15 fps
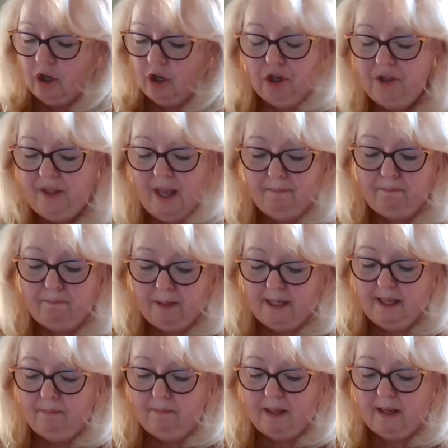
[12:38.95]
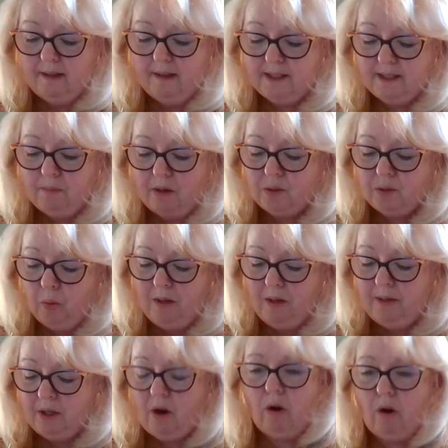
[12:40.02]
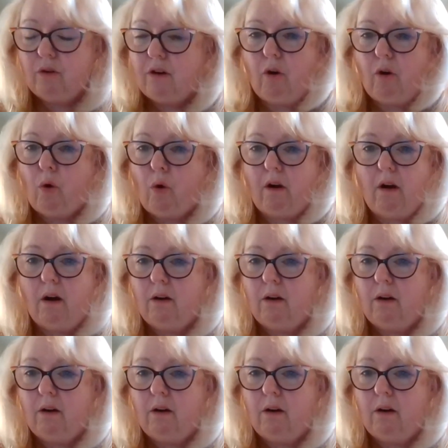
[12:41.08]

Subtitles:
Could that be because most women are